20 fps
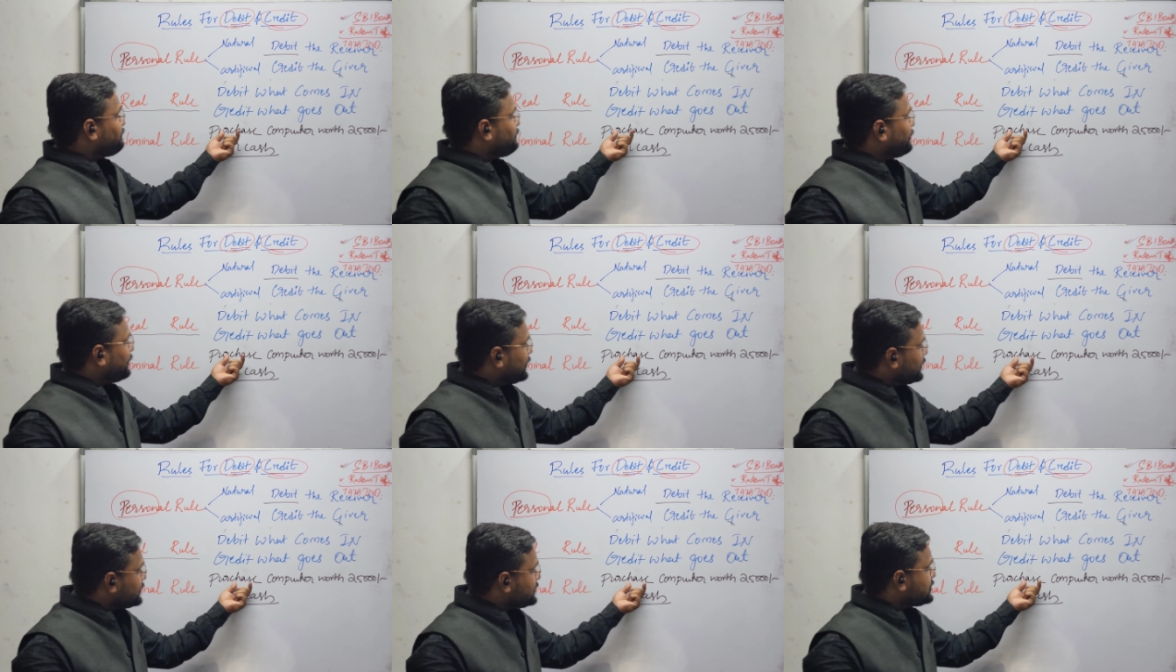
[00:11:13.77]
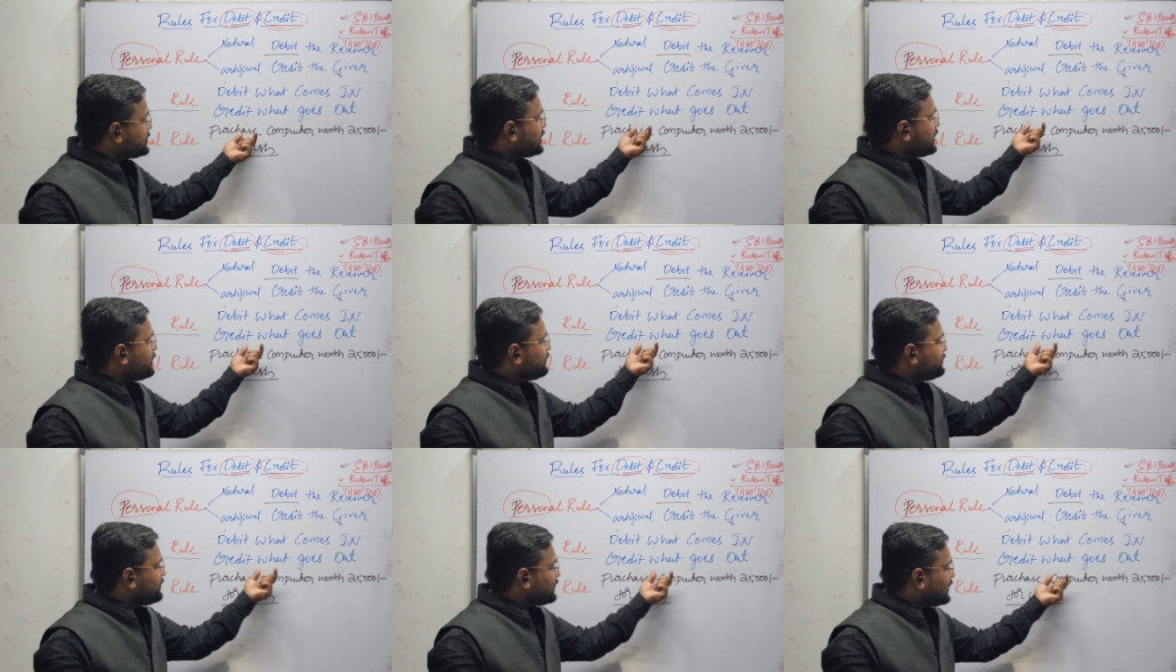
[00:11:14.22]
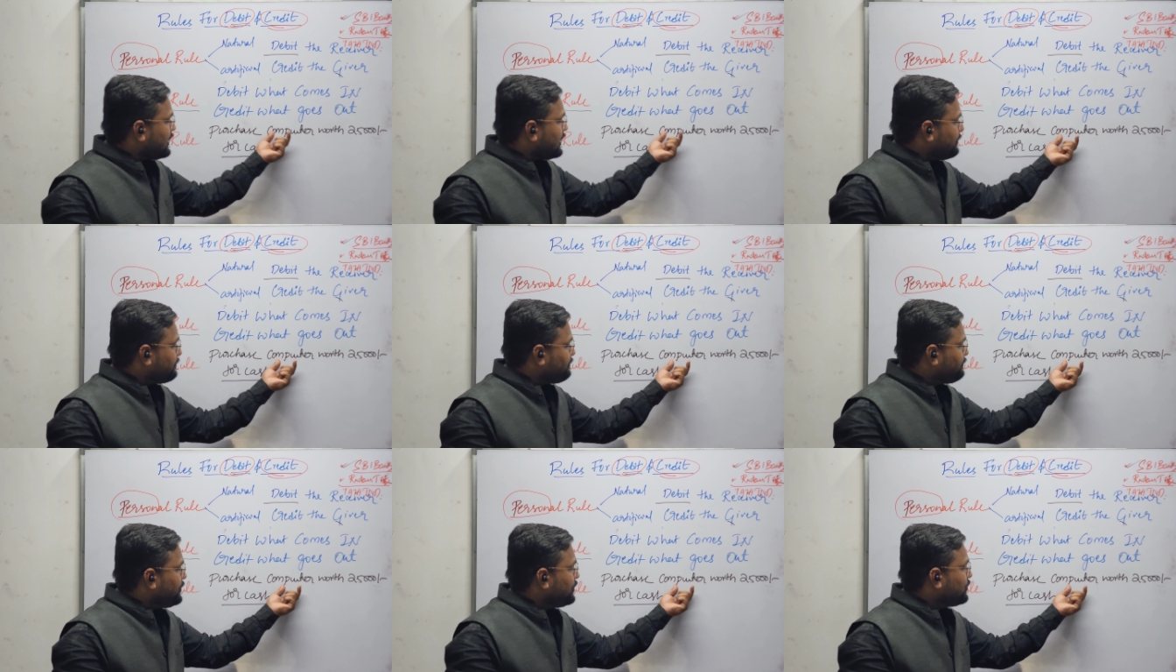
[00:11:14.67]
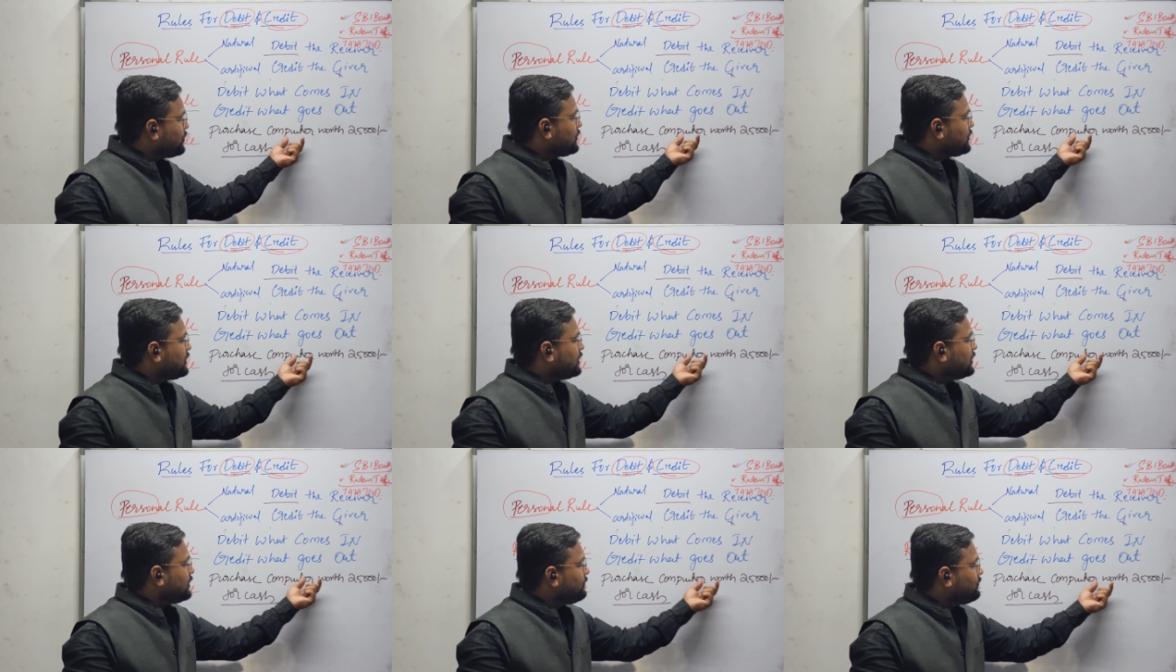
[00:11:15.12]
Purchased
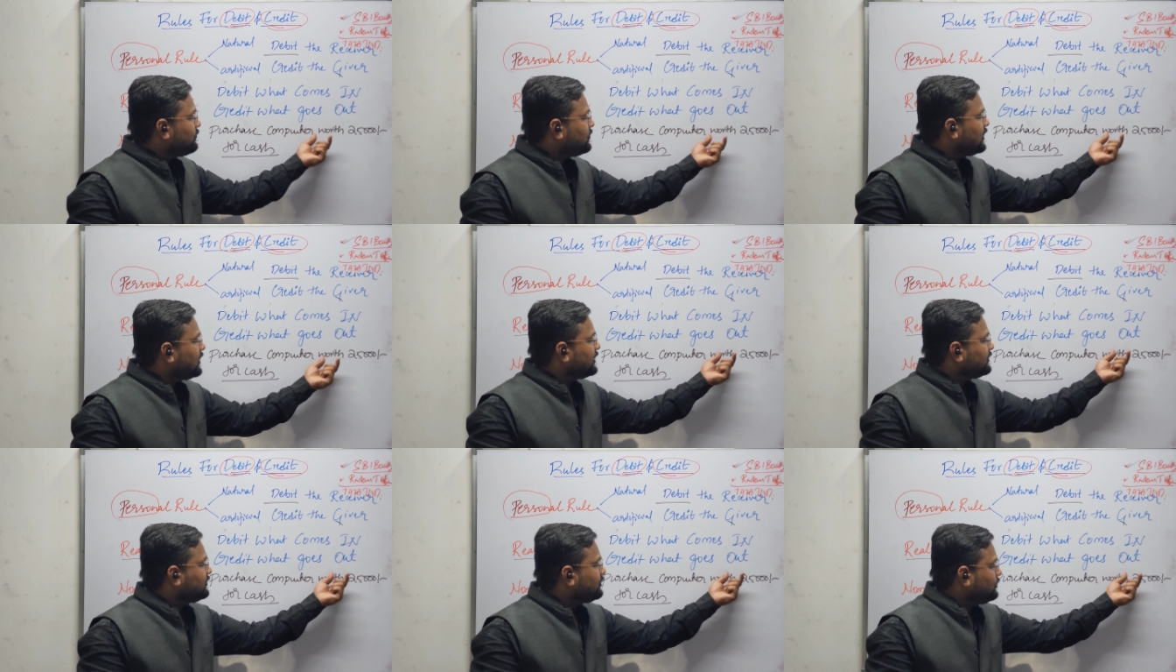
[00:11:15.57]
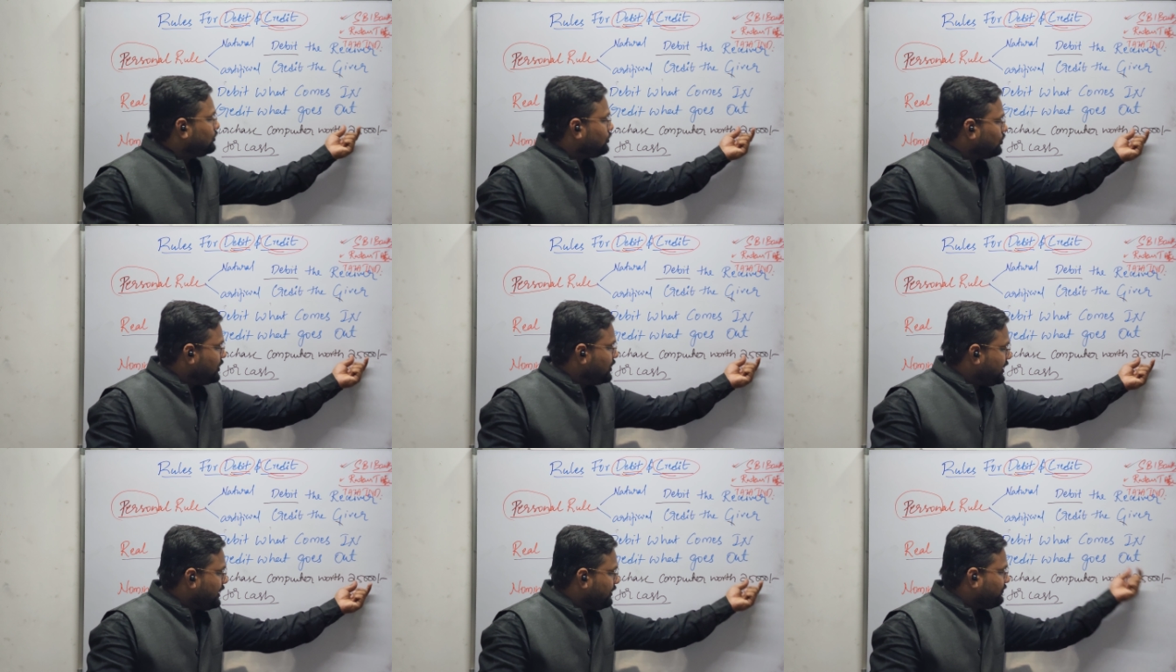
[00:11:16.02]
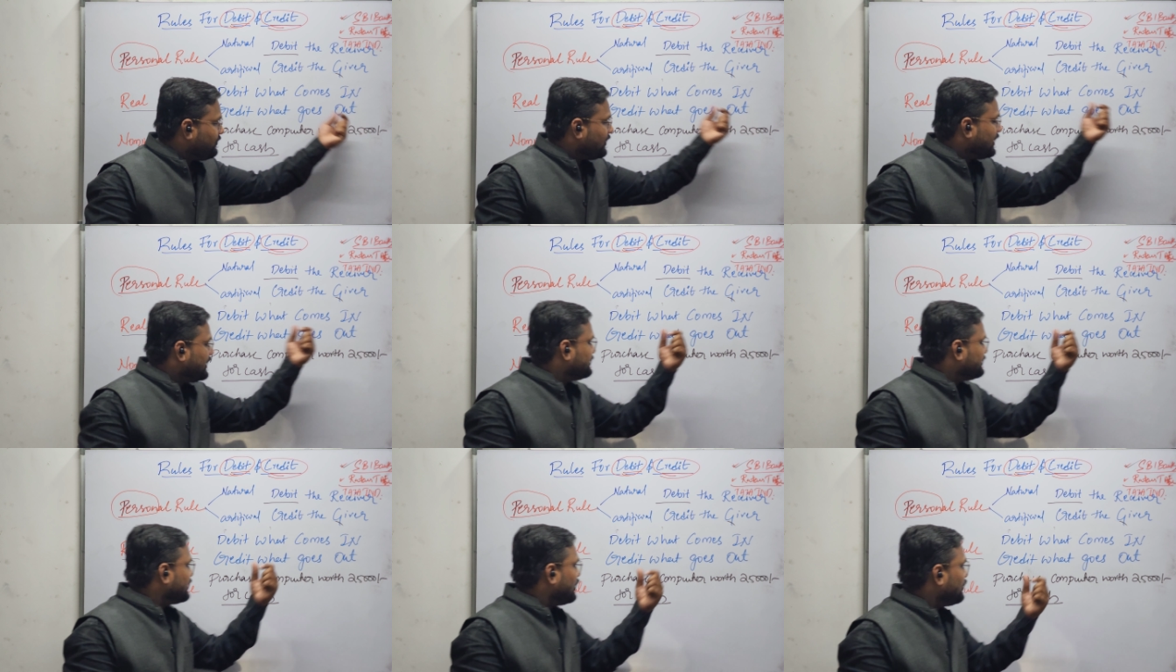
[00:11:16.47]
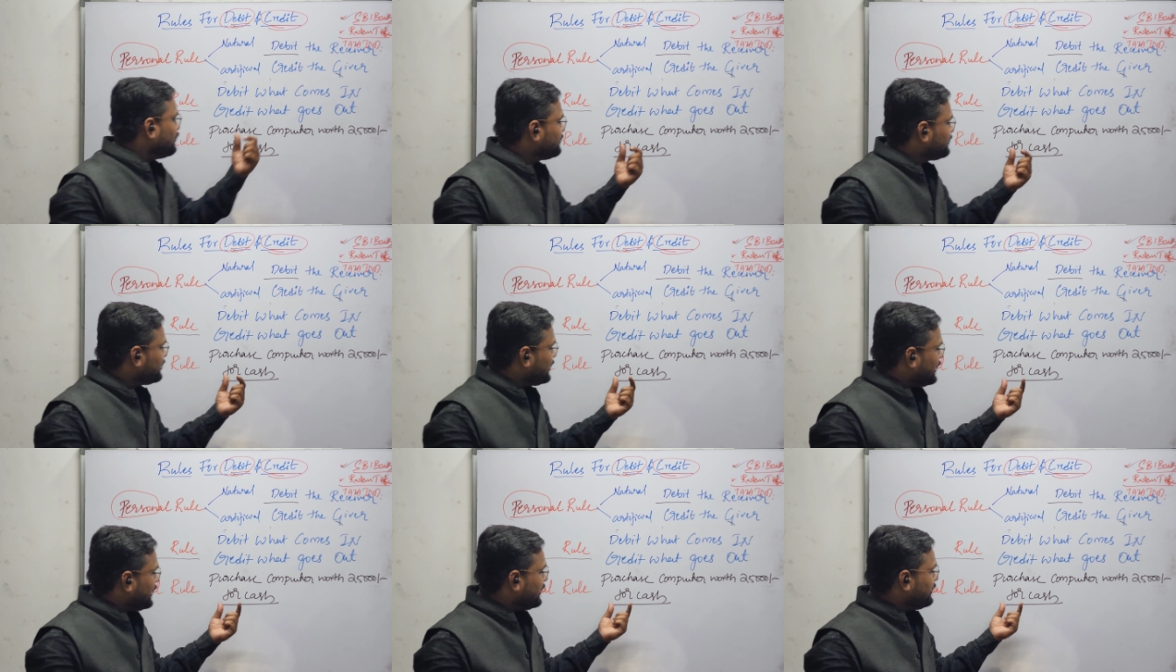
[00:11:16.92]
computer worth
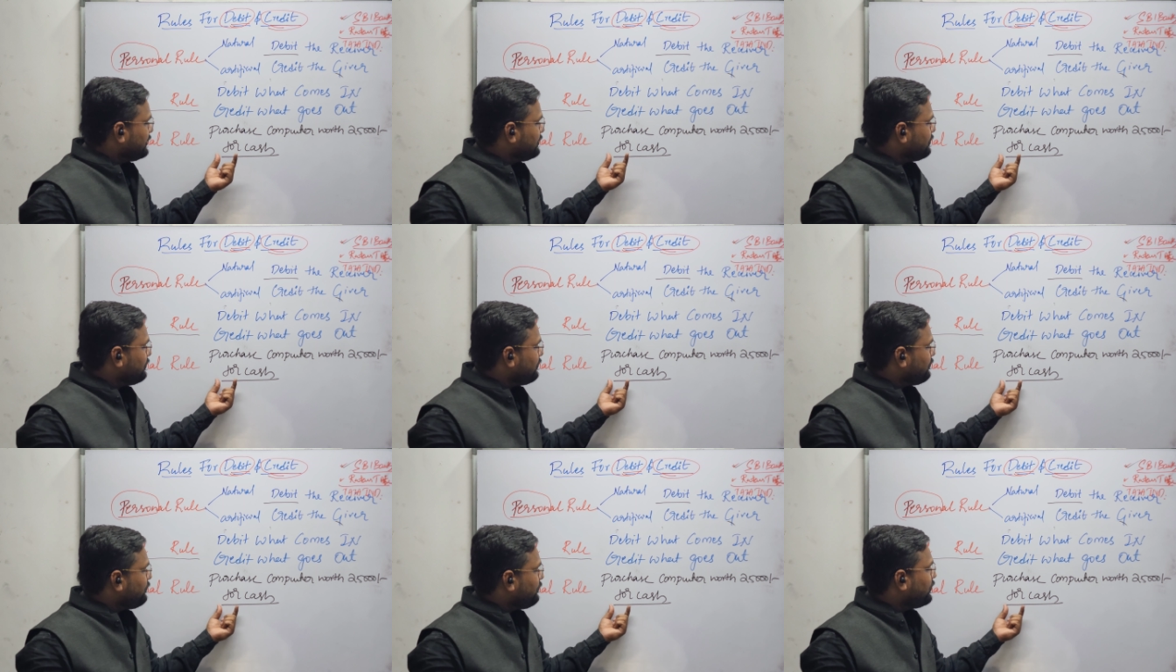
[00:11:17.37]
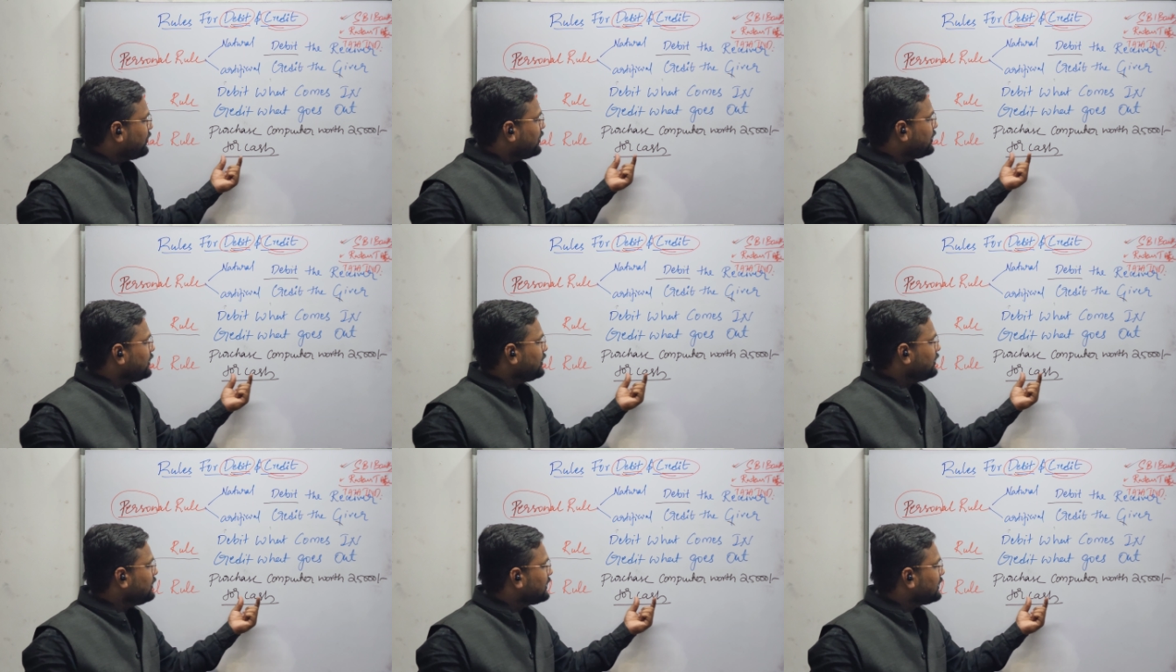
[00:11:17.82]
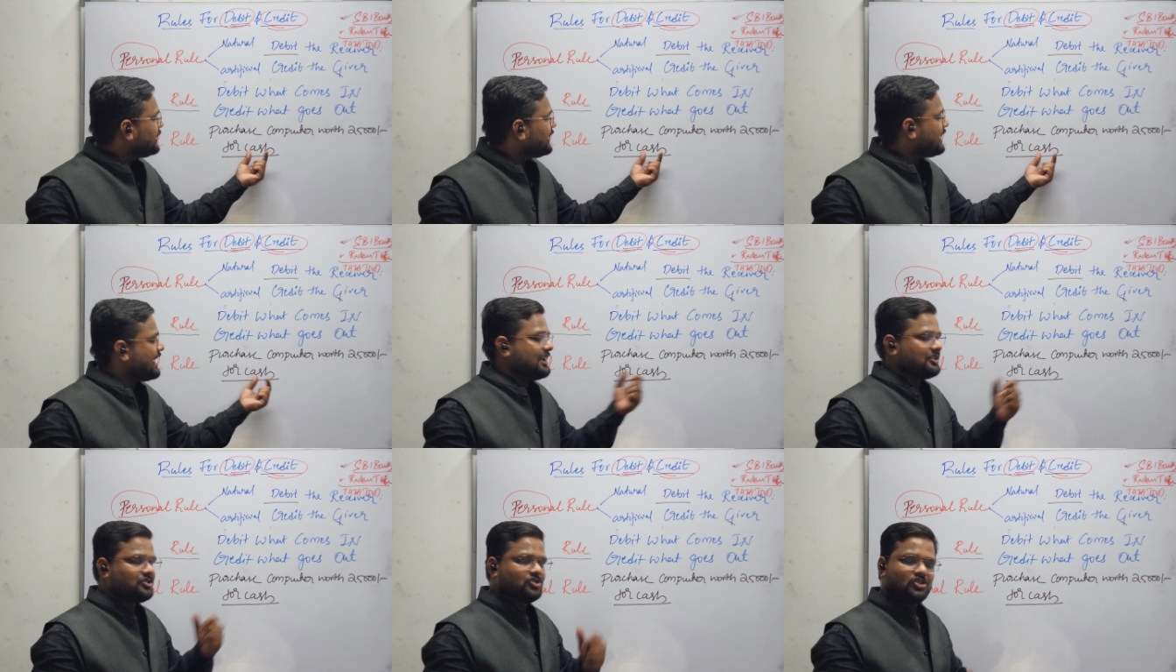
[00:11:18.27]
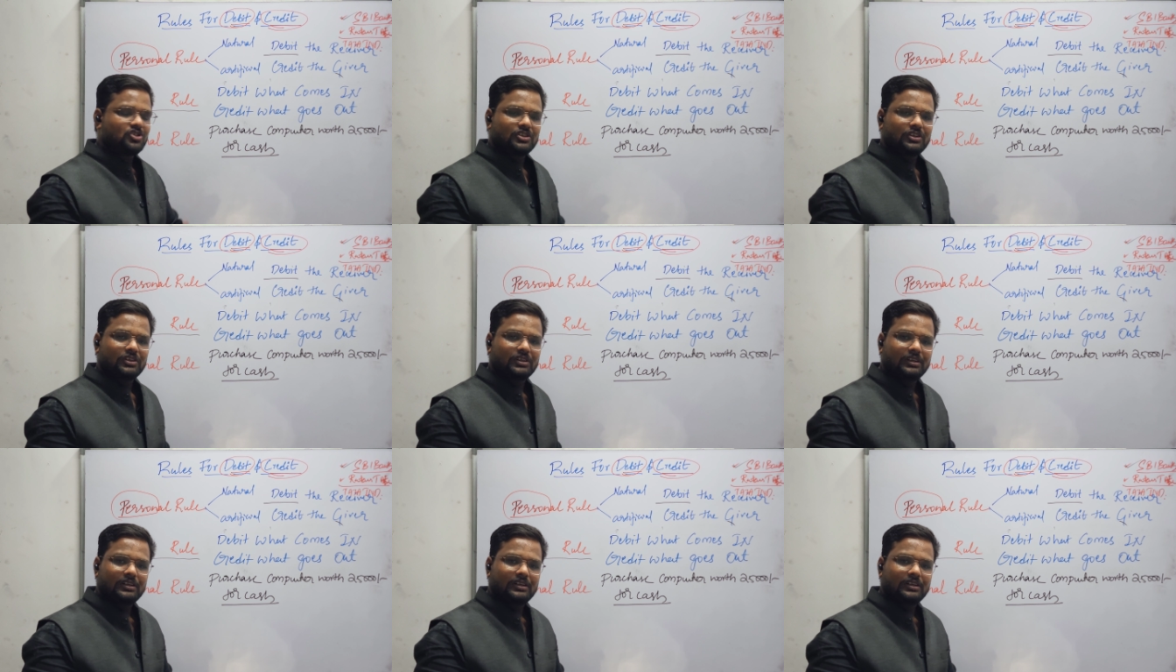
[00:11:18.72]
25,000 for cash.